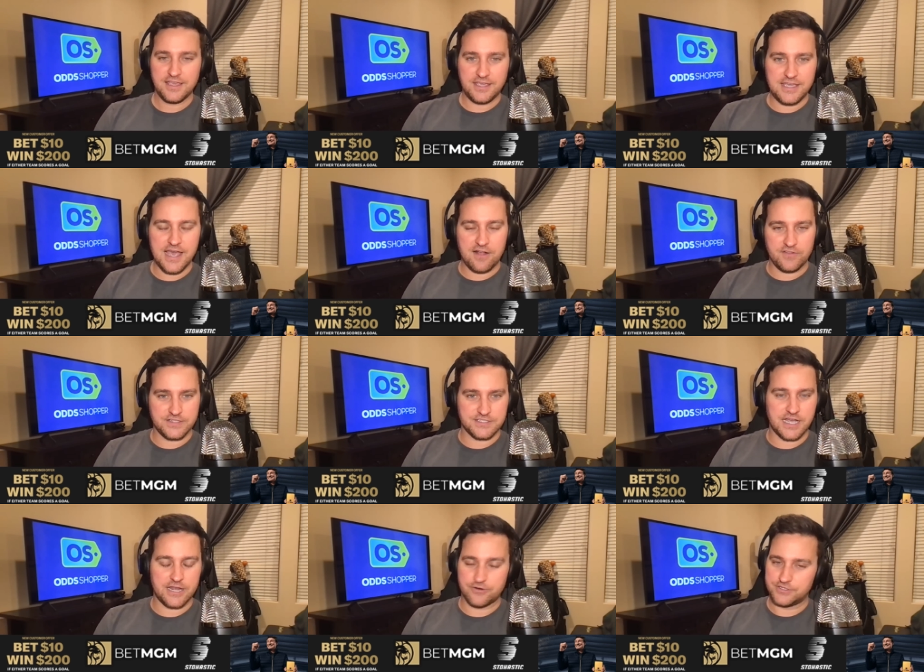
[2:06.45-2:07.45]
EL
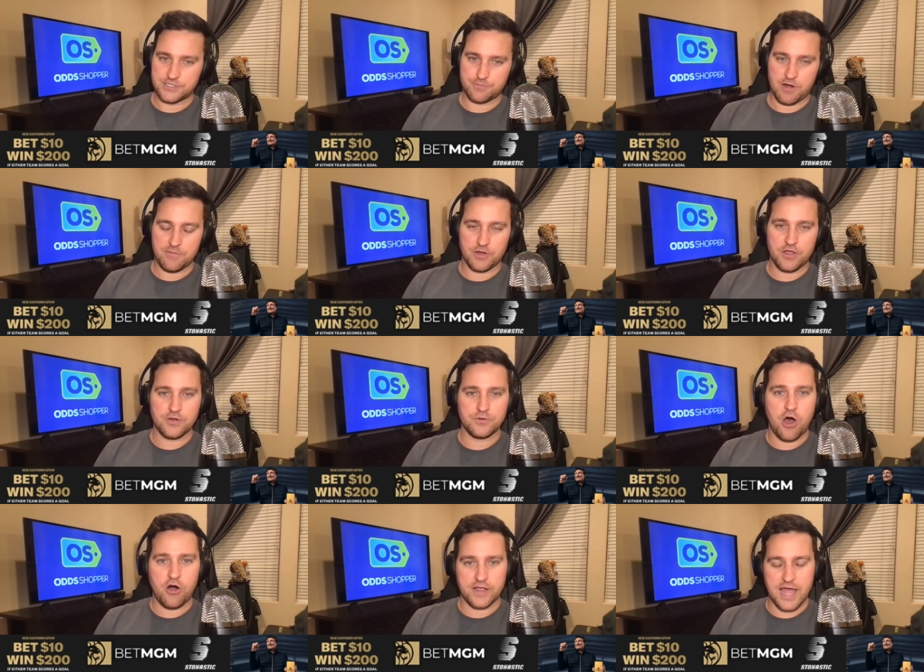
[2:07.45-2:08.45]
Insider is the promo code,
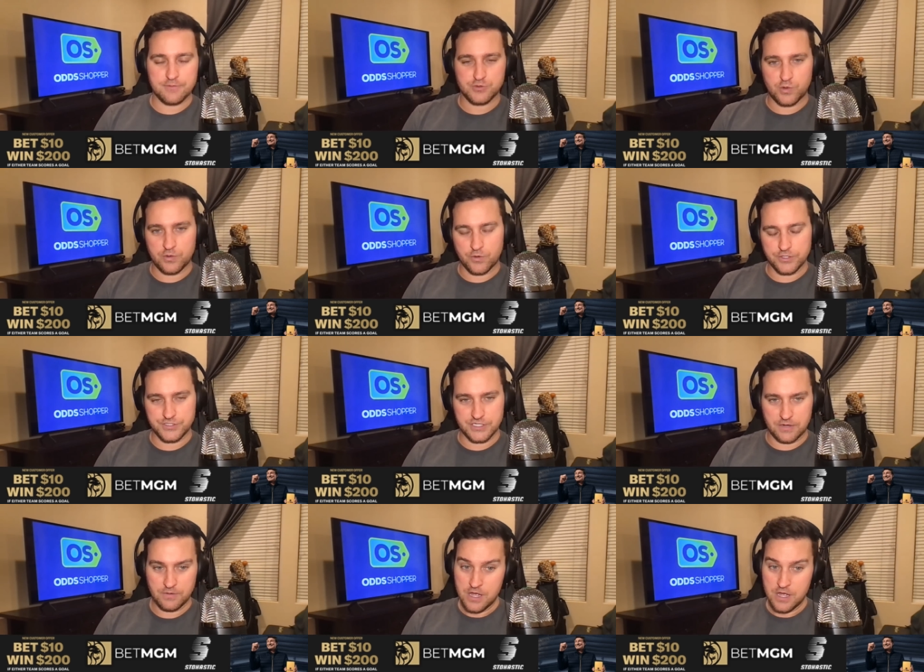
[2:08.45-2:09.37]
all caps, one word. So